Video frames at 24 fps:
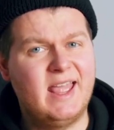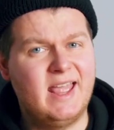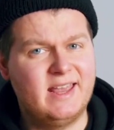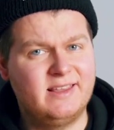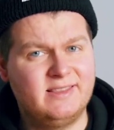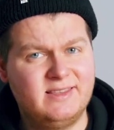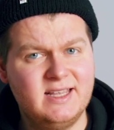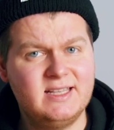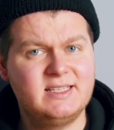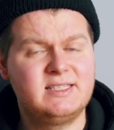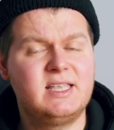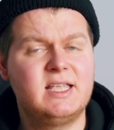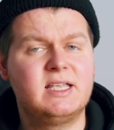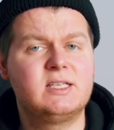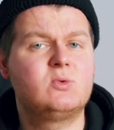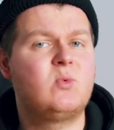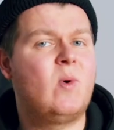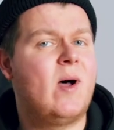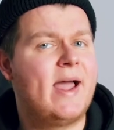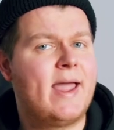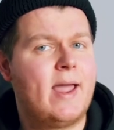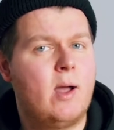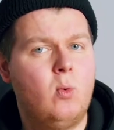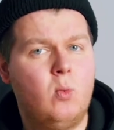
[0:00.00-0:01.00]
And this is
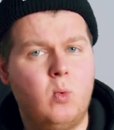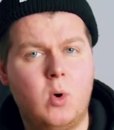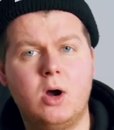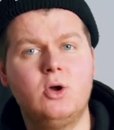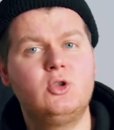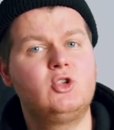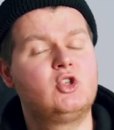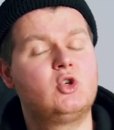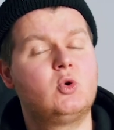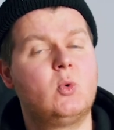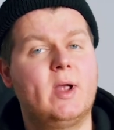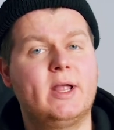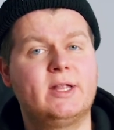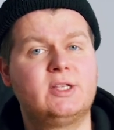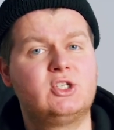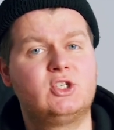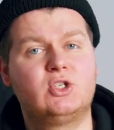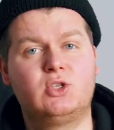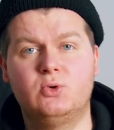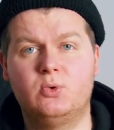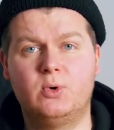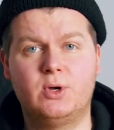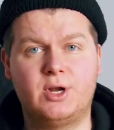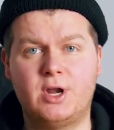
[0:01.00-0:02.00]
why I won't switch
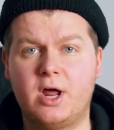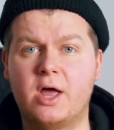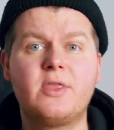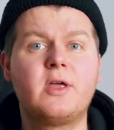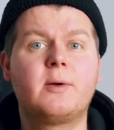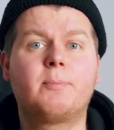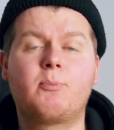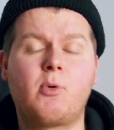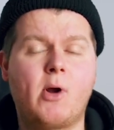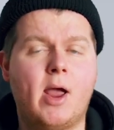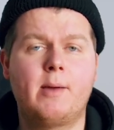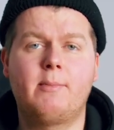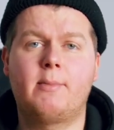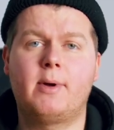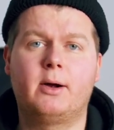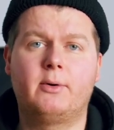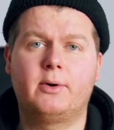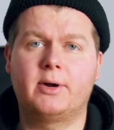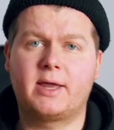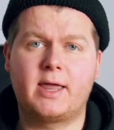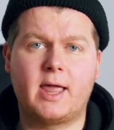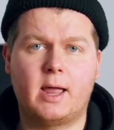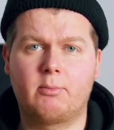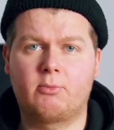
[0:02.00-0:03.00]
to another
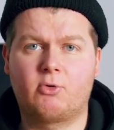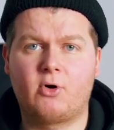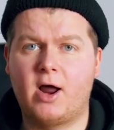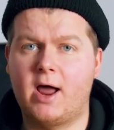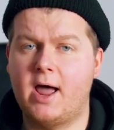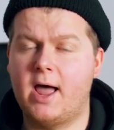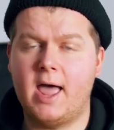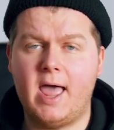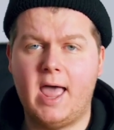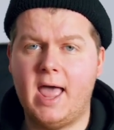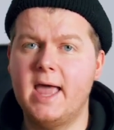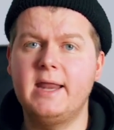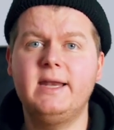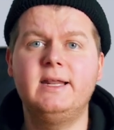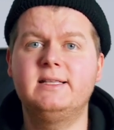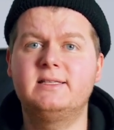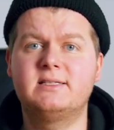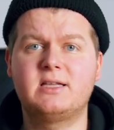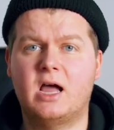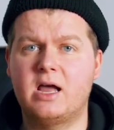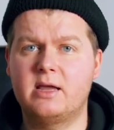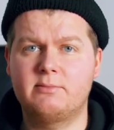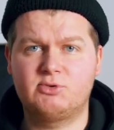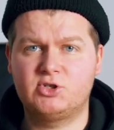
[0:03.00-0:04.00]
primary camera
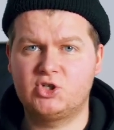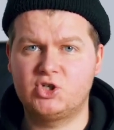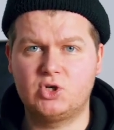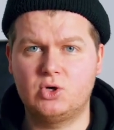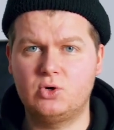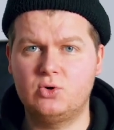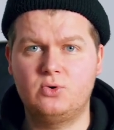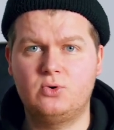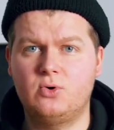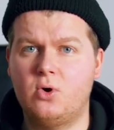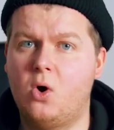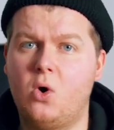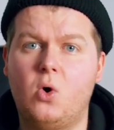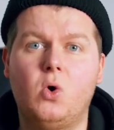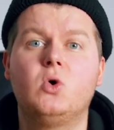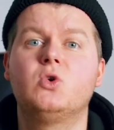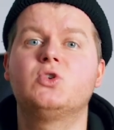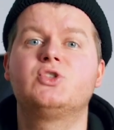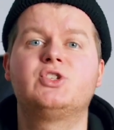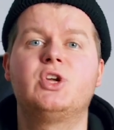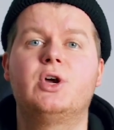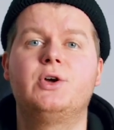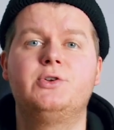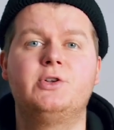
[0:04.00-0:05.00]
anytime soon,
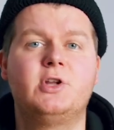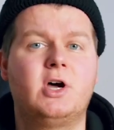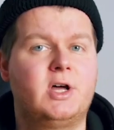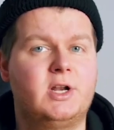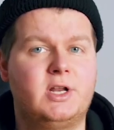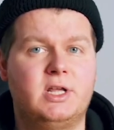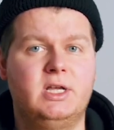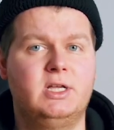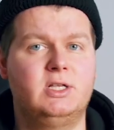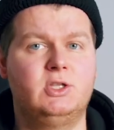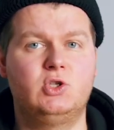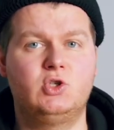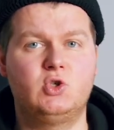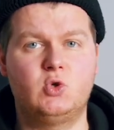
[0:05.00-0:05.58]
also not in